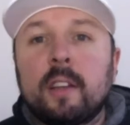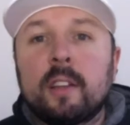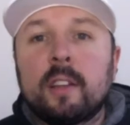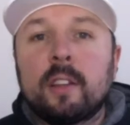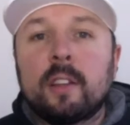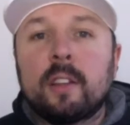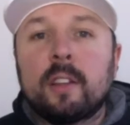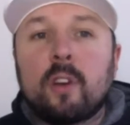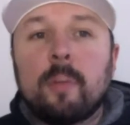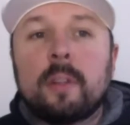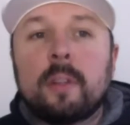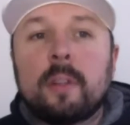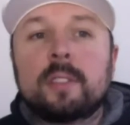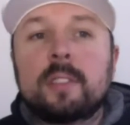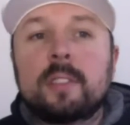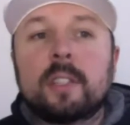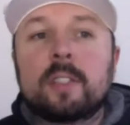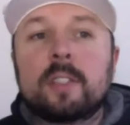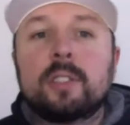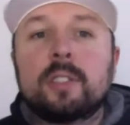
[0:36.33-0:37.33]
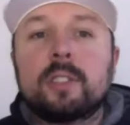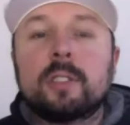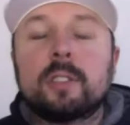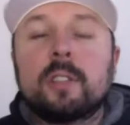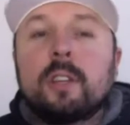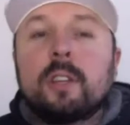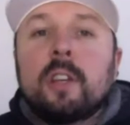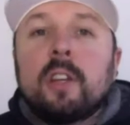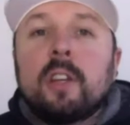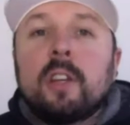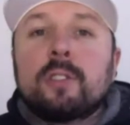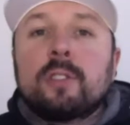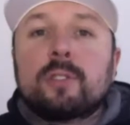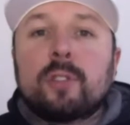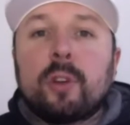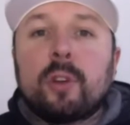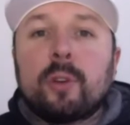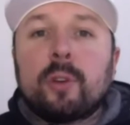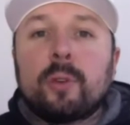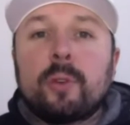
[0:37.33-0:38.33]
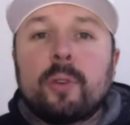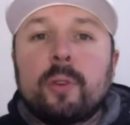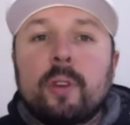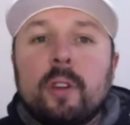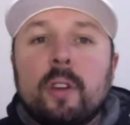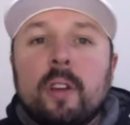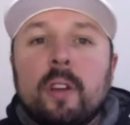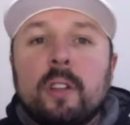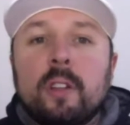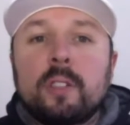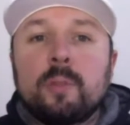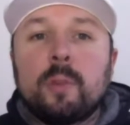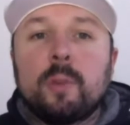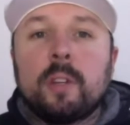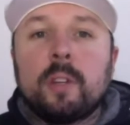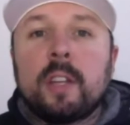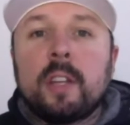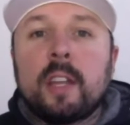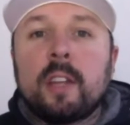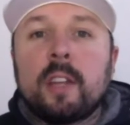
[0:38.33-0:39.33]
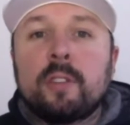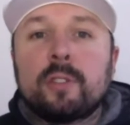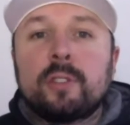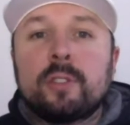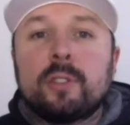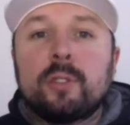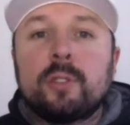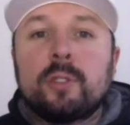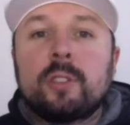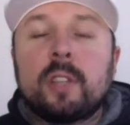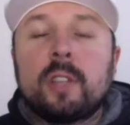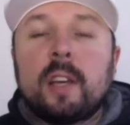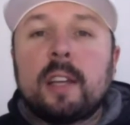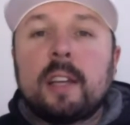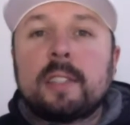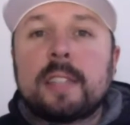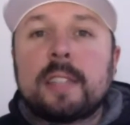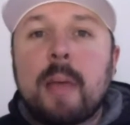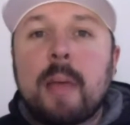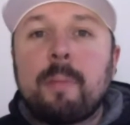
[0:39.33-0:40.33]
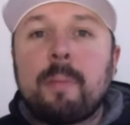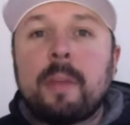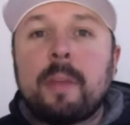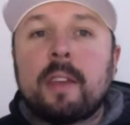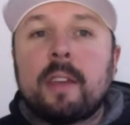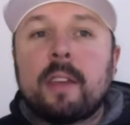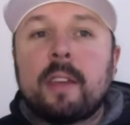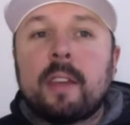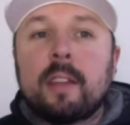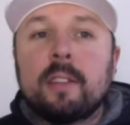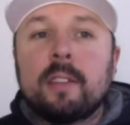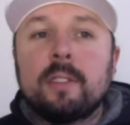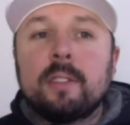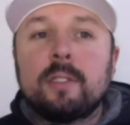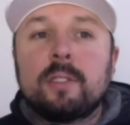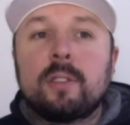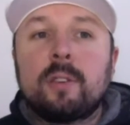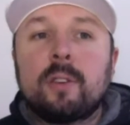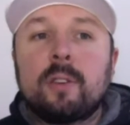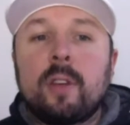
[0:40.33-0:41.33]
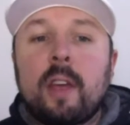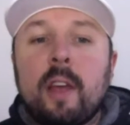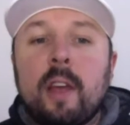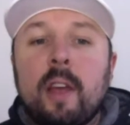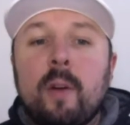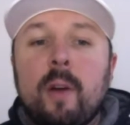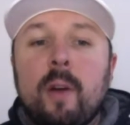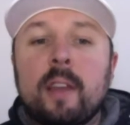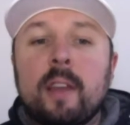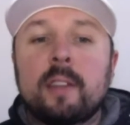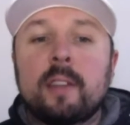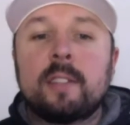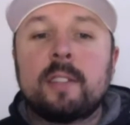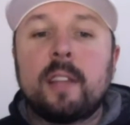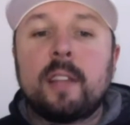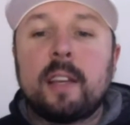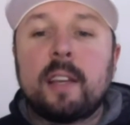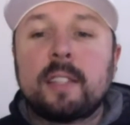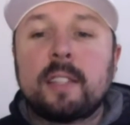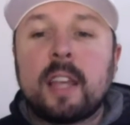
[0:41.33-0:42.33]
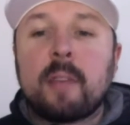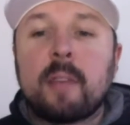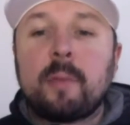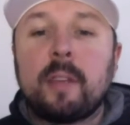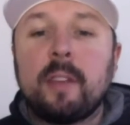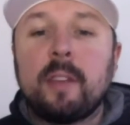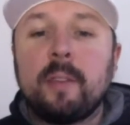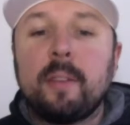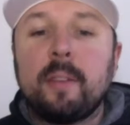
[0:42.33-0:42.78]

the comments section. So I just wanted to introduce uh, Tammy again. So how are you today, Tammy?